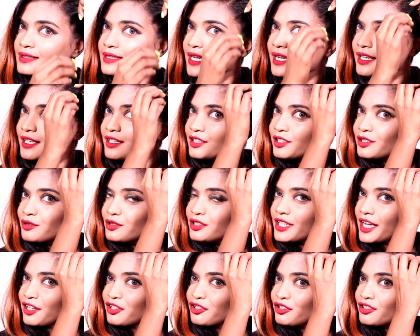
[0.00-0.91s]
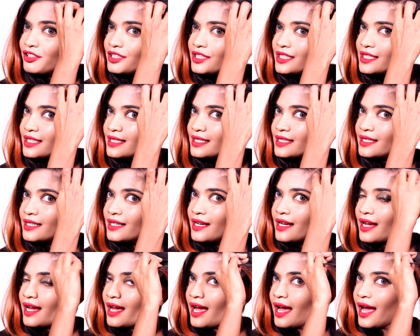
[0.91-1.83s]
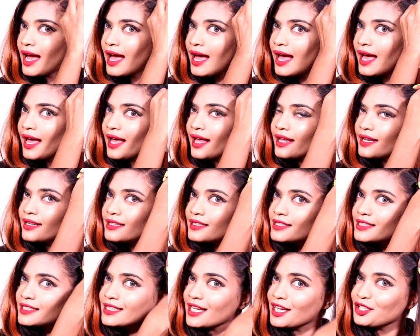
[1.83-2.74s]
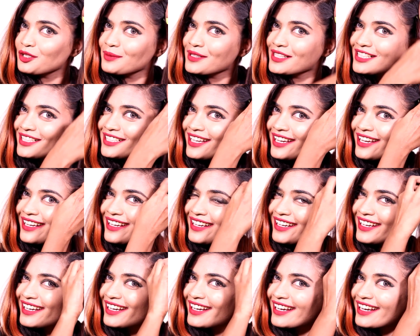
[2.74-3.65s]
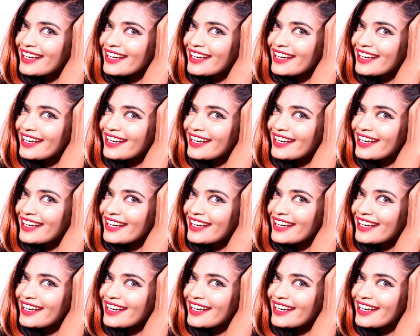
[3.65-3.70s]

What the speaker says: Take it 2 sections and start twisting.